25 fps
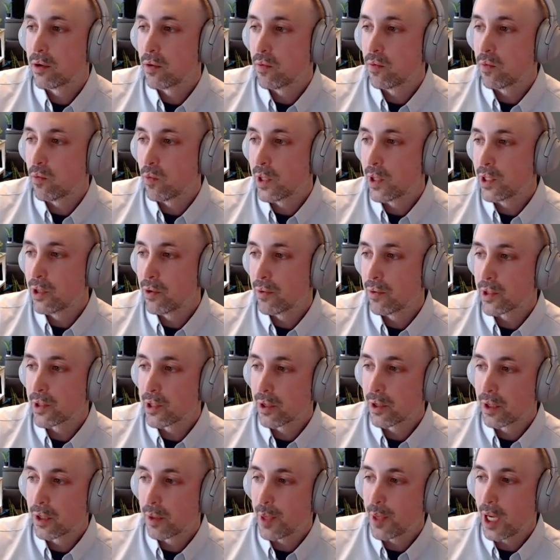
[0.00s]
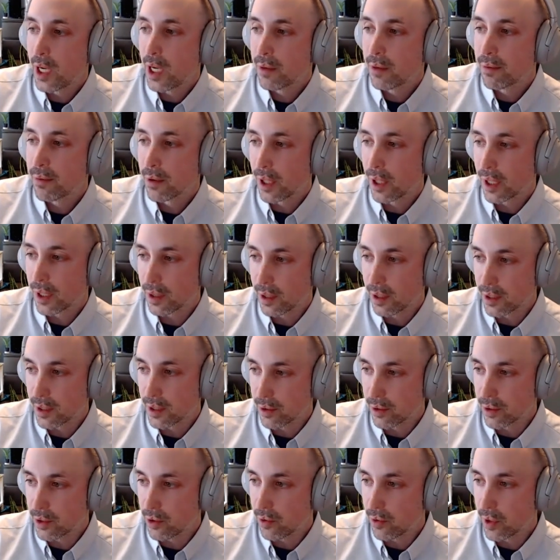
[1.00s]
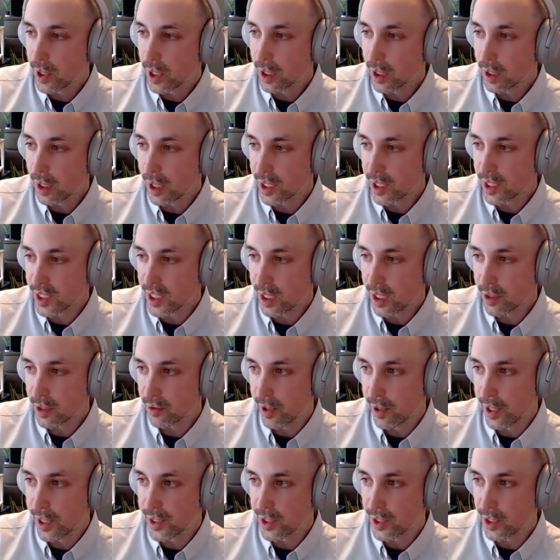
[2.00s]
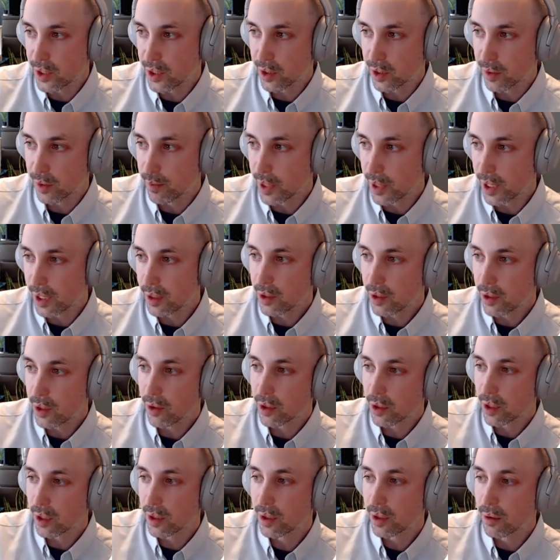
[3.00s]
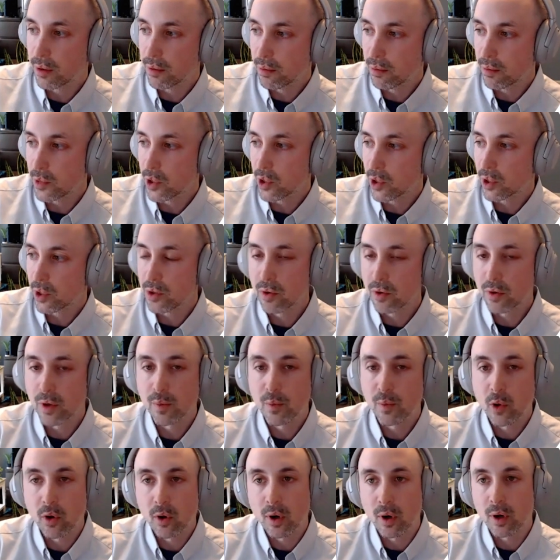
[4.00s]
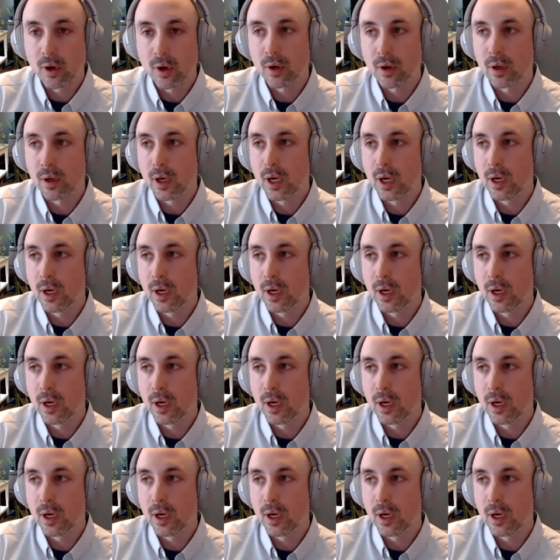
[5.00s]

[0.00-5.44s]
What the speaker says: when you return a behavior like this, you're doing a state transition, but you can do a more